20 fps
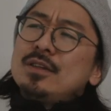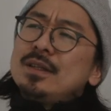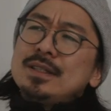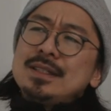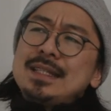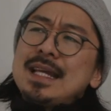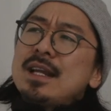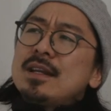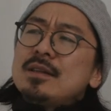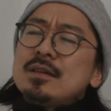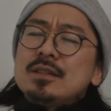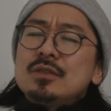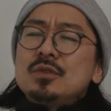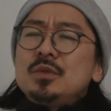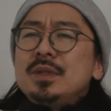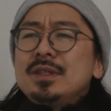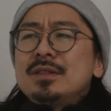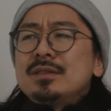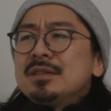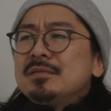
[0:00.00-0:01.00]
a little
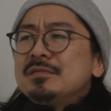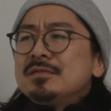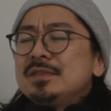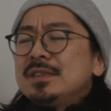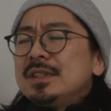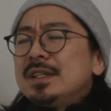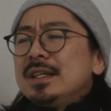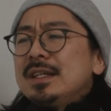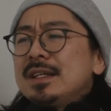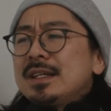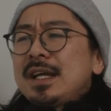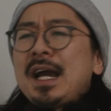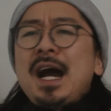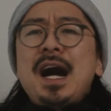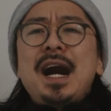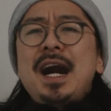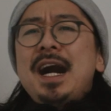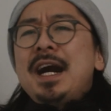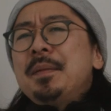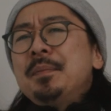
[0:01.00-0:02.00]
bit kind of
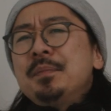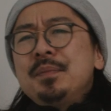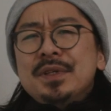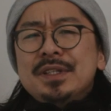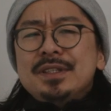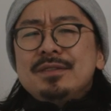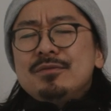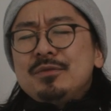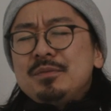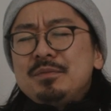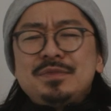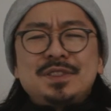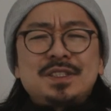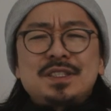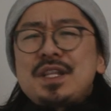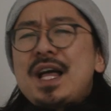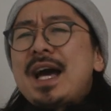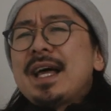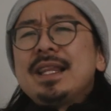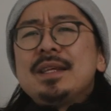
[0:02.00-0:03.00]
calm but
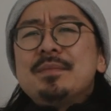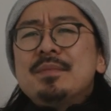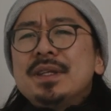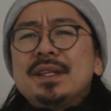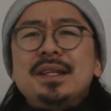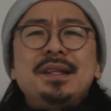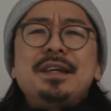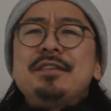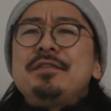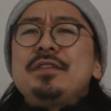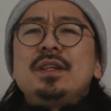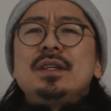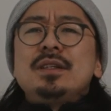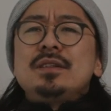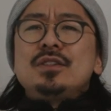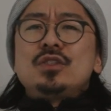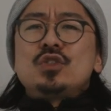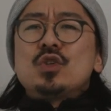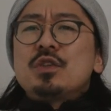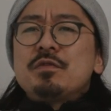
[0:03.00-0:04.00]
slightly
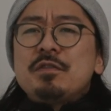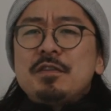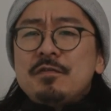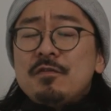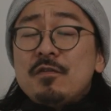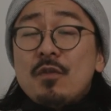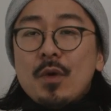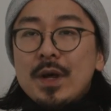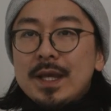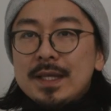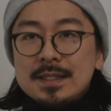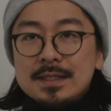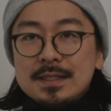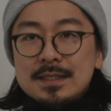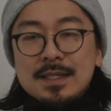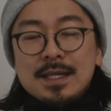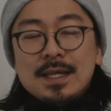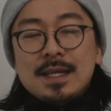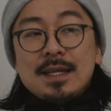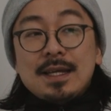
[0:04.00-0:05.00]
malevolent sort of a
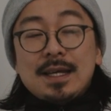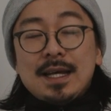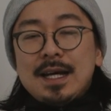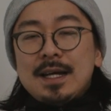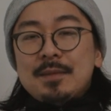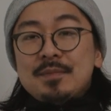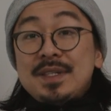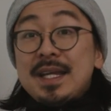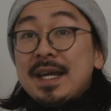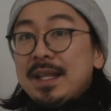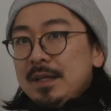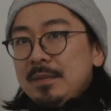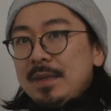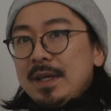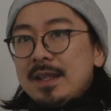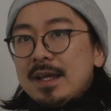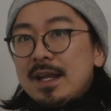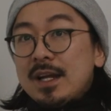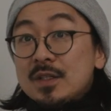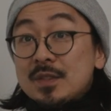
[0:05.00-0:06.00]
voice, telling
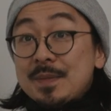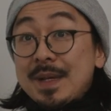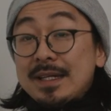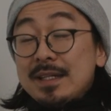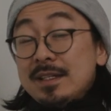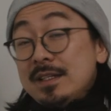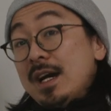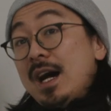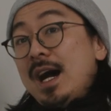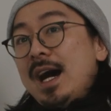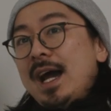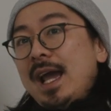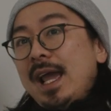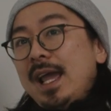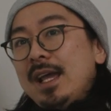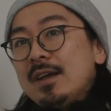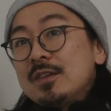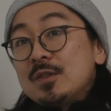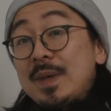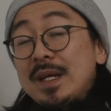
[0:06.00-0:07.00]
me that I was about to
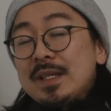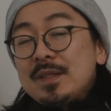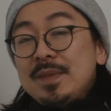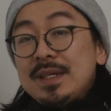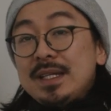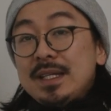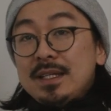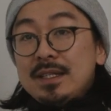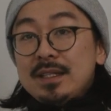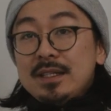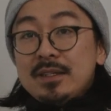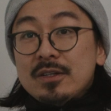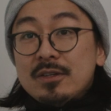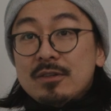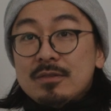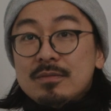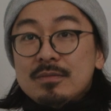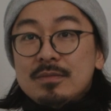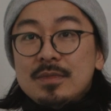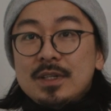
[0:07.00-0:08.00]
die, I was about to be, you know,
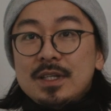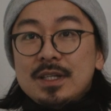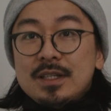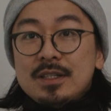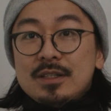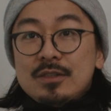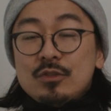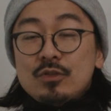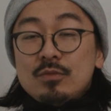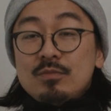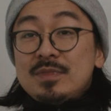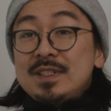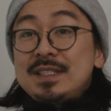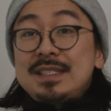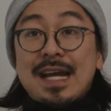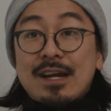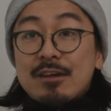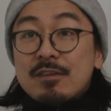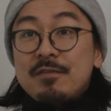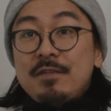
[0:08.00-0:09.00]

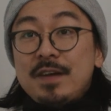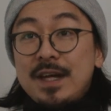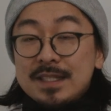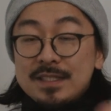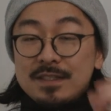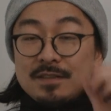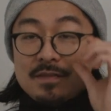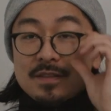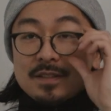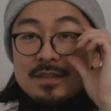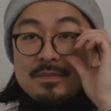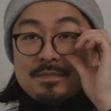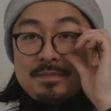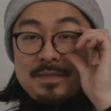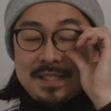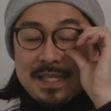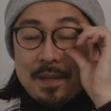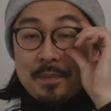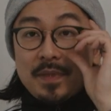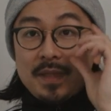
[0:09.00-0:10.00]
sacrificed for
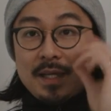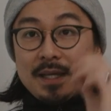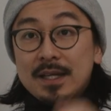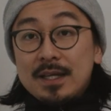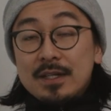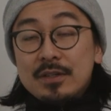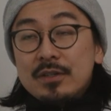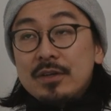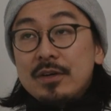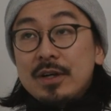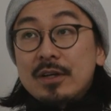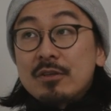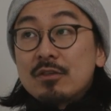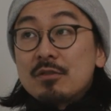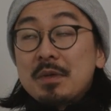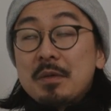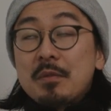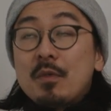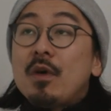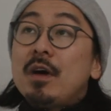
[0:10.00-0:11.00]
something. I don't know, I can't
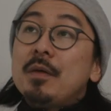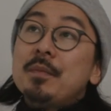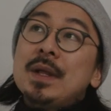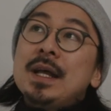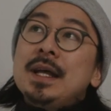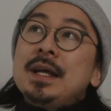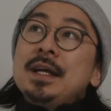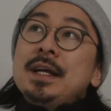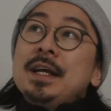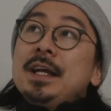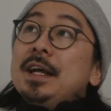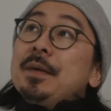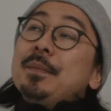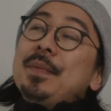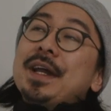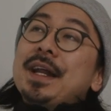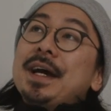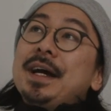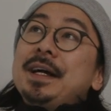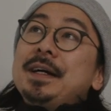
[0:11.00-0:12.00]
remember what.
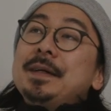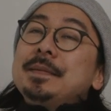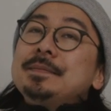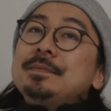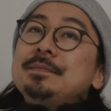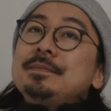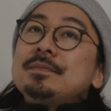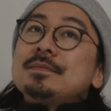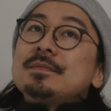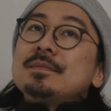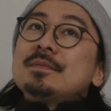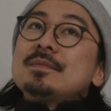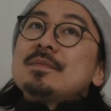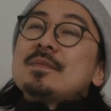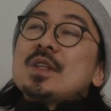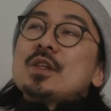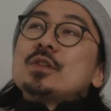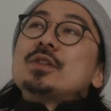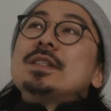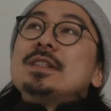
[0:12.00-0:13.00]
But,
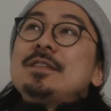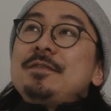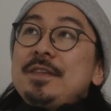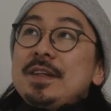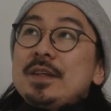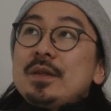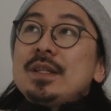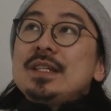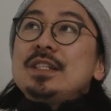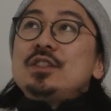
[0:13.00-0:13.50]
so I just feel